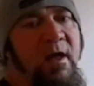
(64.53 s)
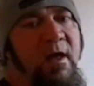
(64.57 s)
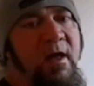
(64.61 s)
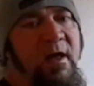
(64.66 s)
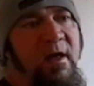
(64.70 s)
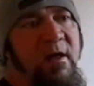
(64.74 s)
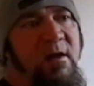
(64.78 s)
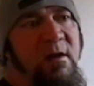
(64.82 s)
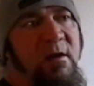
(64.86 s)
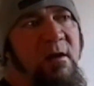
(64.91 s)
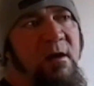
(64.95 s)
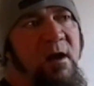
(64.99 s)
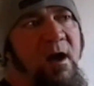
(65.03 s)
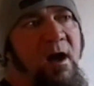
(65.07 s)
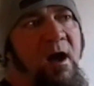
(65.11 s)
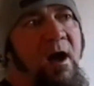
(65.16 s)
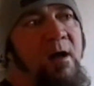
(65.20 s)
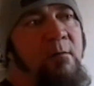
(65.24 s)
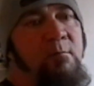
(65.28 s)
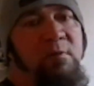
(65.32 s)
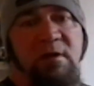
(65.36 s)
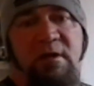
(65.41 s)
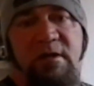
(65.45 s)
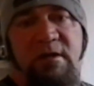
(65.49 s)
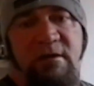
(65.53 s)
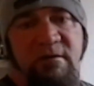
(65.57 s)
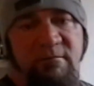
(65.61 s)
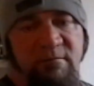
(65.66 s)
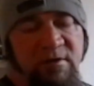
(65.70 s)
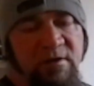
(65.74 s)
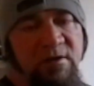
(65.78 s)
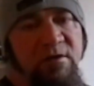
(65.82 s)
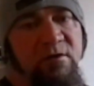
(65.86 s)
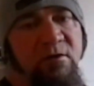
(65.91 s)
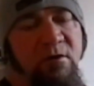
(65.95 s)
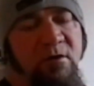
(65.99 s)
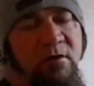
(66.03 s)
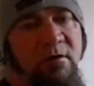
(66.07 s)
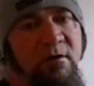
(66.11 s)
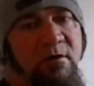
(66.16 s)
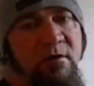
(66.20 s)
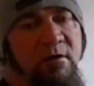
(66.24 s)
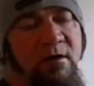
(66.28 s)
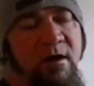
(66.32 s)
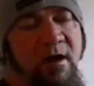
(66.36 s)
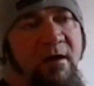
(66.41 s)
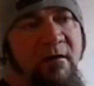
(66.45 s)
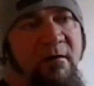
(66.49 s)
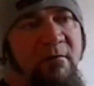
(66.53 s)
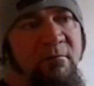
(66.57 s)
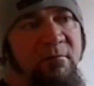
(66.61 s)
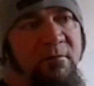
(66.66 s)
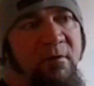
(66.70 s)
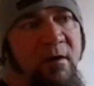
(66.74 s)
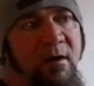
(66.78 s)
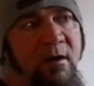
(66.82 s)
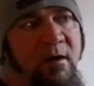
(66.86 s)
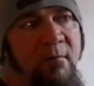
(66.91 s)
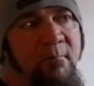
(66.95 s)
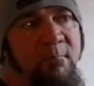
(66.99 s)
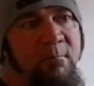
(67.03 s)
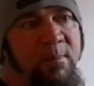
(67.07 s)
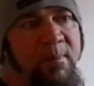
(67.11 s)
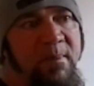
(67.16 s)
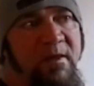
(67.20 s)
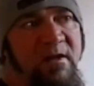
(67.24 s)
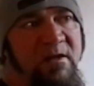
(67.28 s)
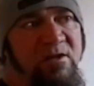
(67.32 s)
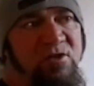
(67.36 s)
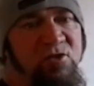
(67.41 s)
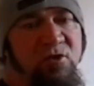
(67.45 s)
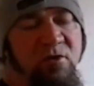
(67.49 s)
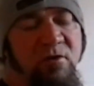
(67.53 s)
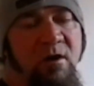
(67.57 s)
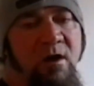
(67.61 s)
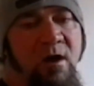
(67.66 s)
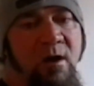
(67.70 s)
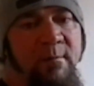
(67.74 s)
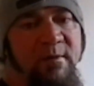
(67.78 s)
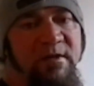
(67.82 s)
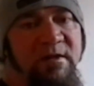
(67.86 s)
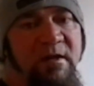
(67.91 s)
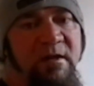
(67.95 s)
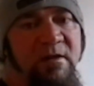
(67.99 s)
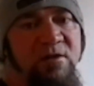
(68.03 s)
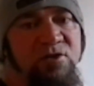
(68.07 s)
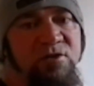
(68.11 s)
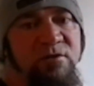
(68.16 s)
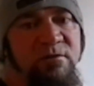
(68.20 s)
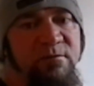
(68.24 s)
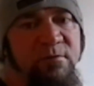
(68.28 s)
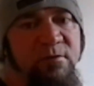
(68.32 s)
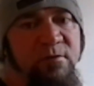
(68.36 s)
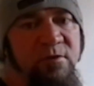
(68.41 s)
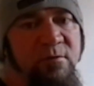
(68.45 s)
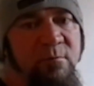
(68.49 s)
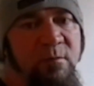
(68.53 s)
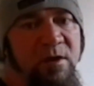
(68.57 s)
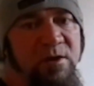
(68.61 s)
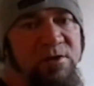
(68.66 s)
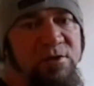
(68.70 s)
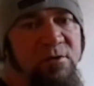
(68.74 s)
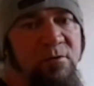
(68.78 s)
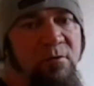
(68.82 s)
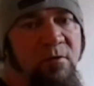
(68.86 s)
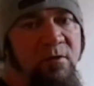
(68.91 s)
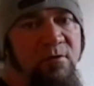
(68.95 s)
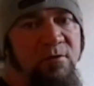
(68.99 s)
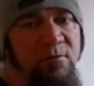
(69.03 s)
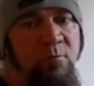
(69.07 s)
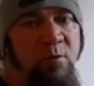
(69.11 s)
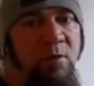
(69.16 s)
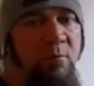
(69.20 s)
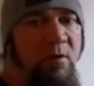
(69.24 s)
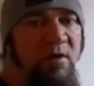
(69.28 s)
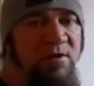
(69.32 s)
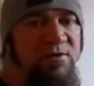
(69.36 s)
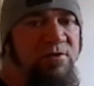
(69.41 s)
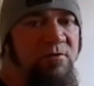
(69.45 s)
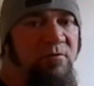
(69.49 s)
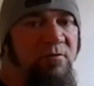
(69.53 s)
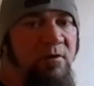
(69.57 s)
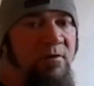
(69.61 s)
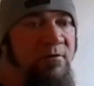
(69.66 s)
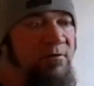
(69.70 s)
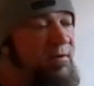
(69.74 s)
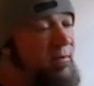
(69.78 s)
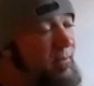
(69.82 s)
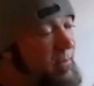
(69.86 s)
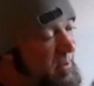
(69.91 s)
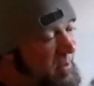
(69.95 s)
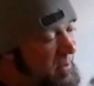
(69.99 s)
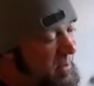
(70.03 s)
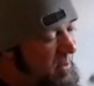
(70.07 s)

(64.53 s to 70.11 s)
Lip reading: And I believe you're going to have easier accommodation for new muscle growth, more muscle growth.